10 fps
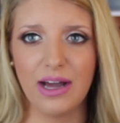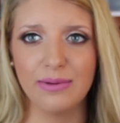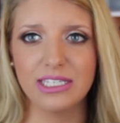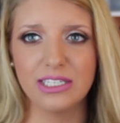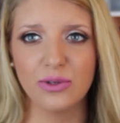
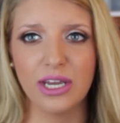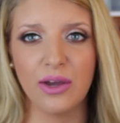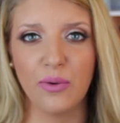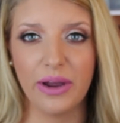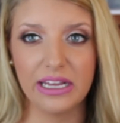I would still
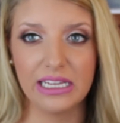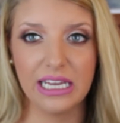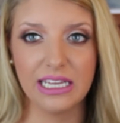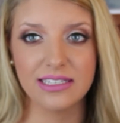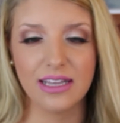get
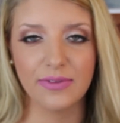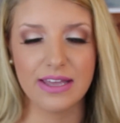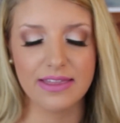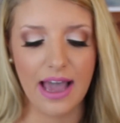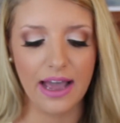oily and stuff
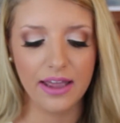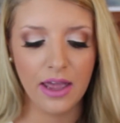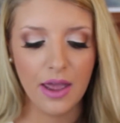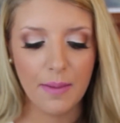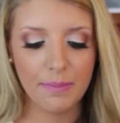like that,
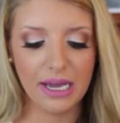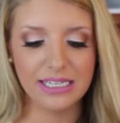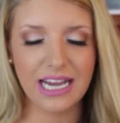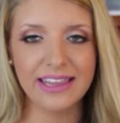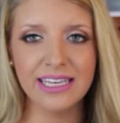
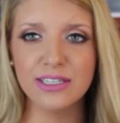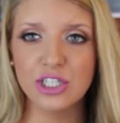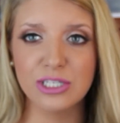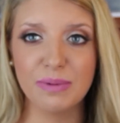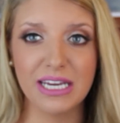but I think
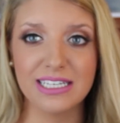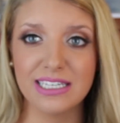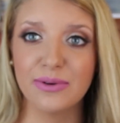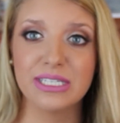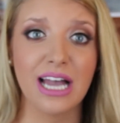it's just
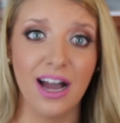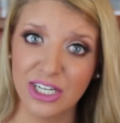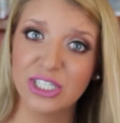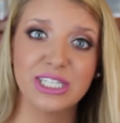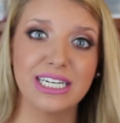because it was
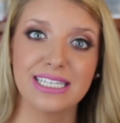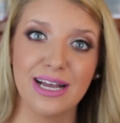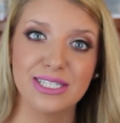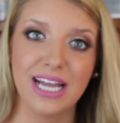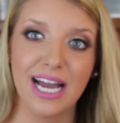100 degrees
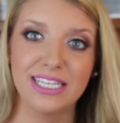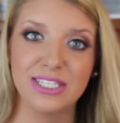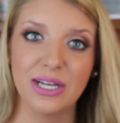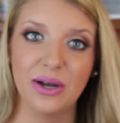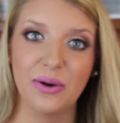
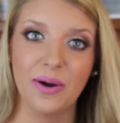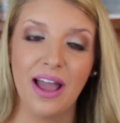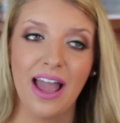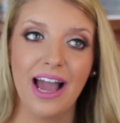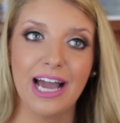outside,
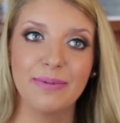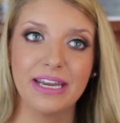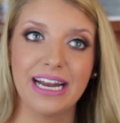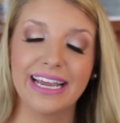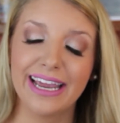so I
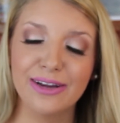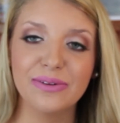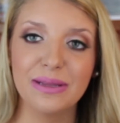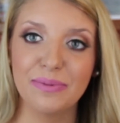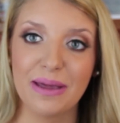mean, I can't
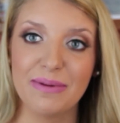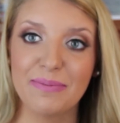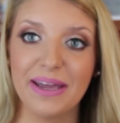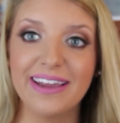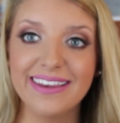really blame
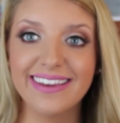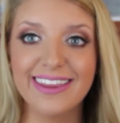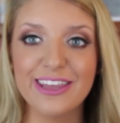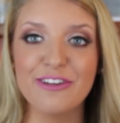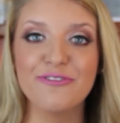it. But
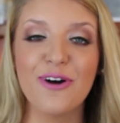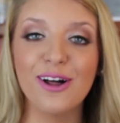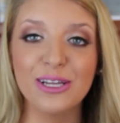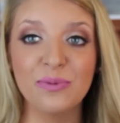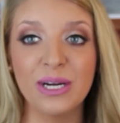in the
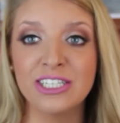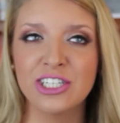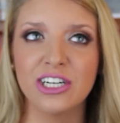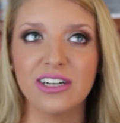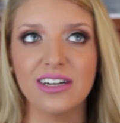fall and
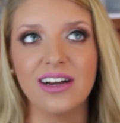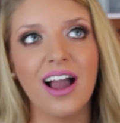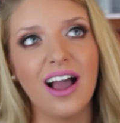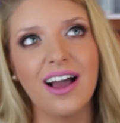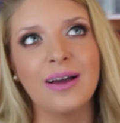
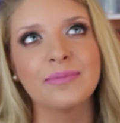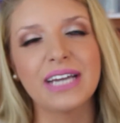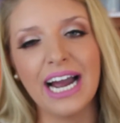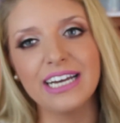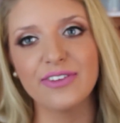winter,
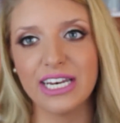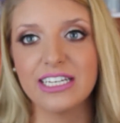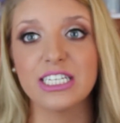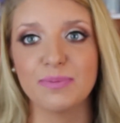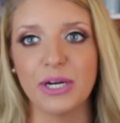kind of
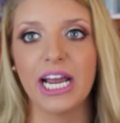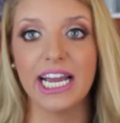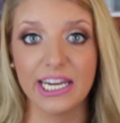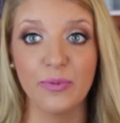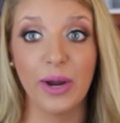getting into spring,
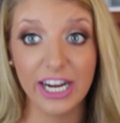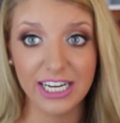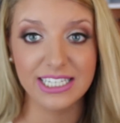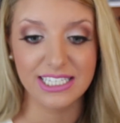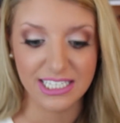I can wear
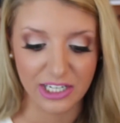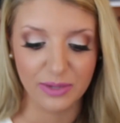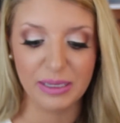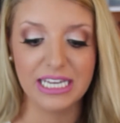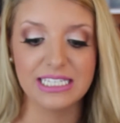it
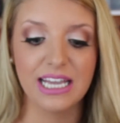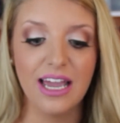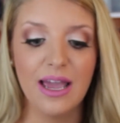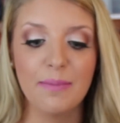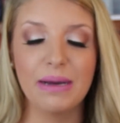still because
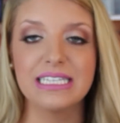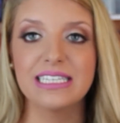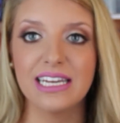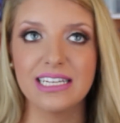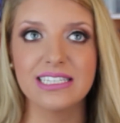my
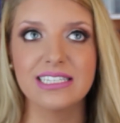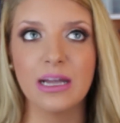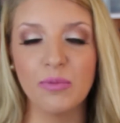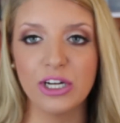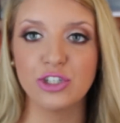skin is
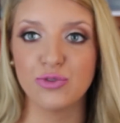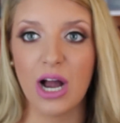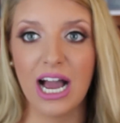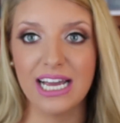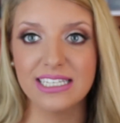somewhat
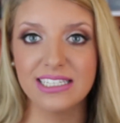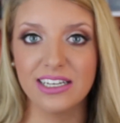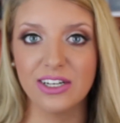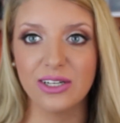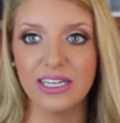dry
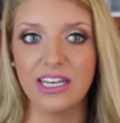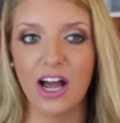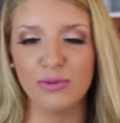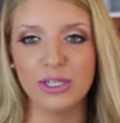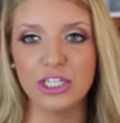still and
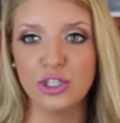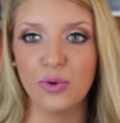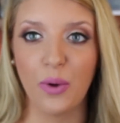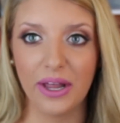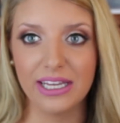not really
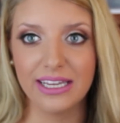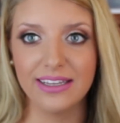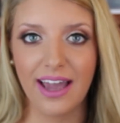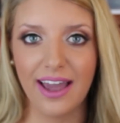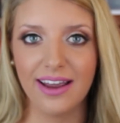too oily
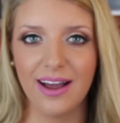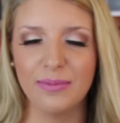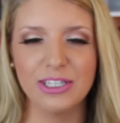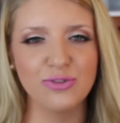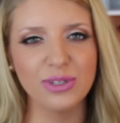yet.
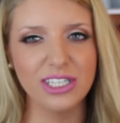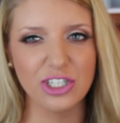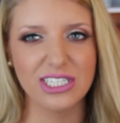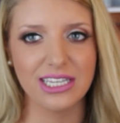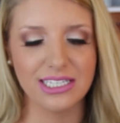It's really
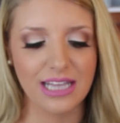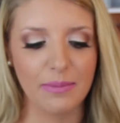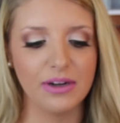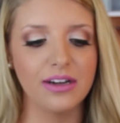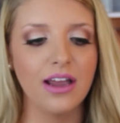just in the
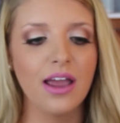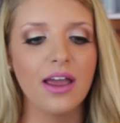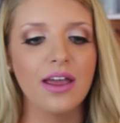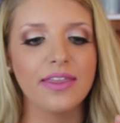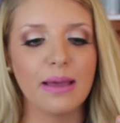summer
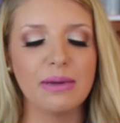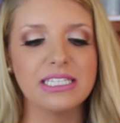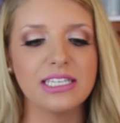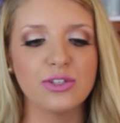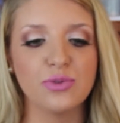that my
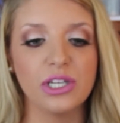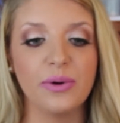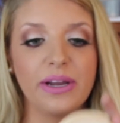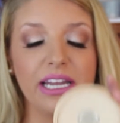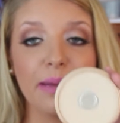skin's
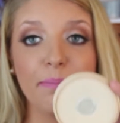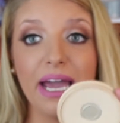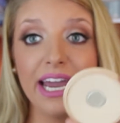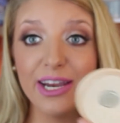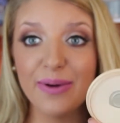really oily.
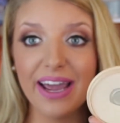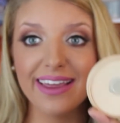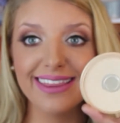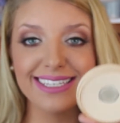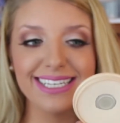But
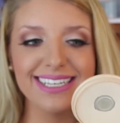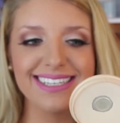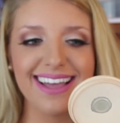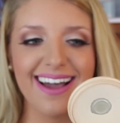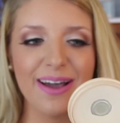anyway, this
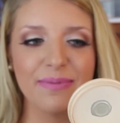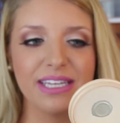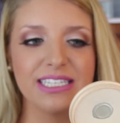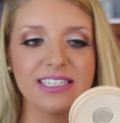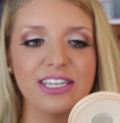is
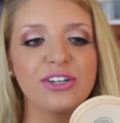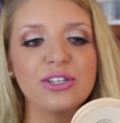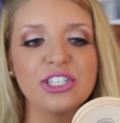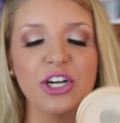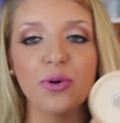
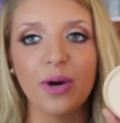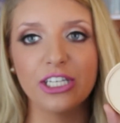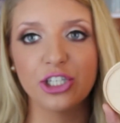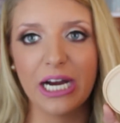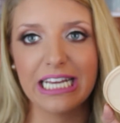
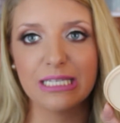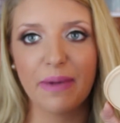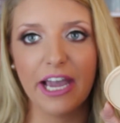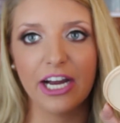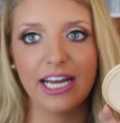001
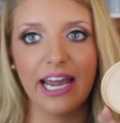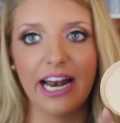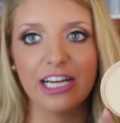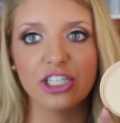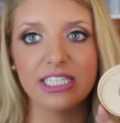transparent,
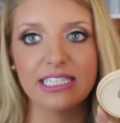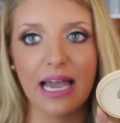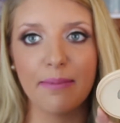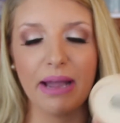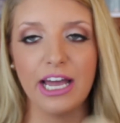and I just
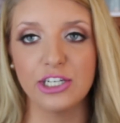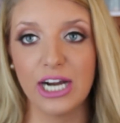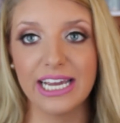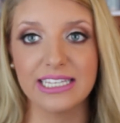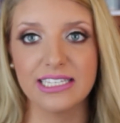set my
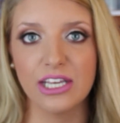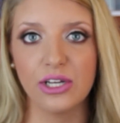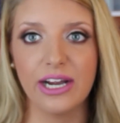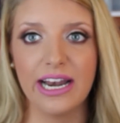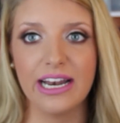under eye
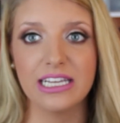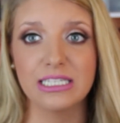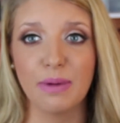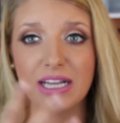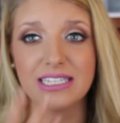concealer in any
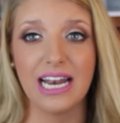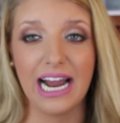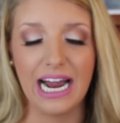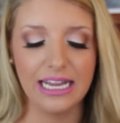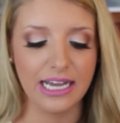spots that
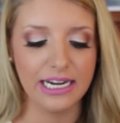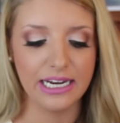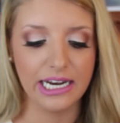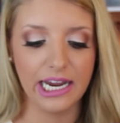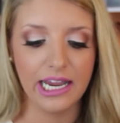I
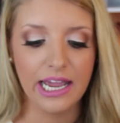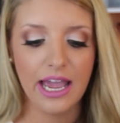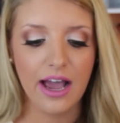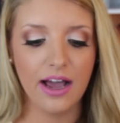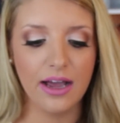highlighted in it.
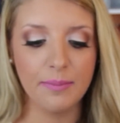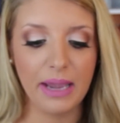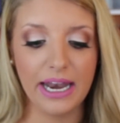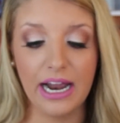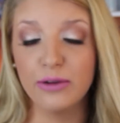
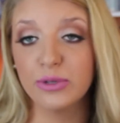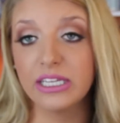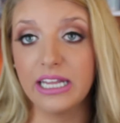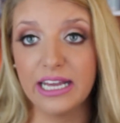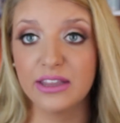And I
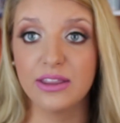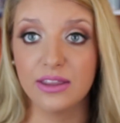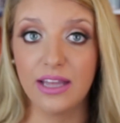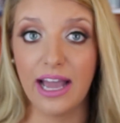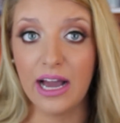really like
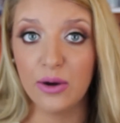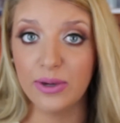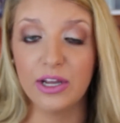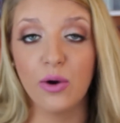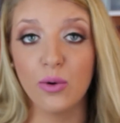
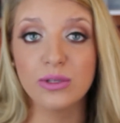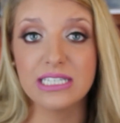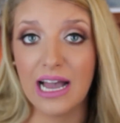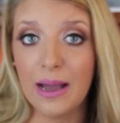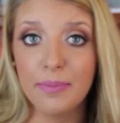how it
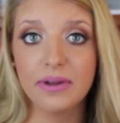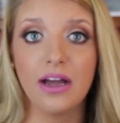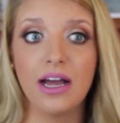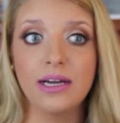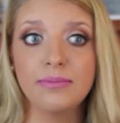holds up
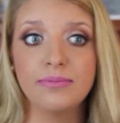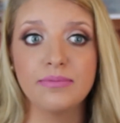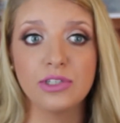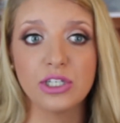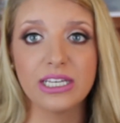
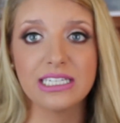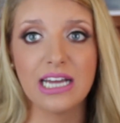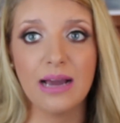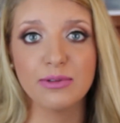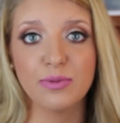during the
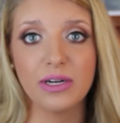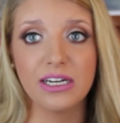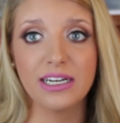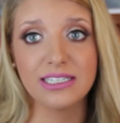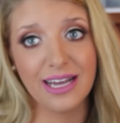times
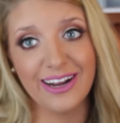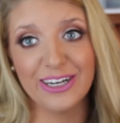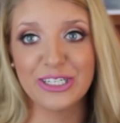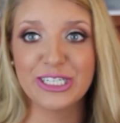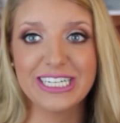where it's not
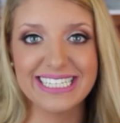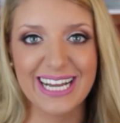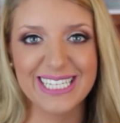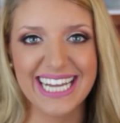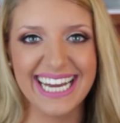100 degrees
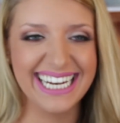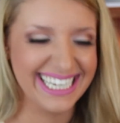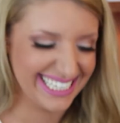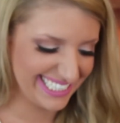outside.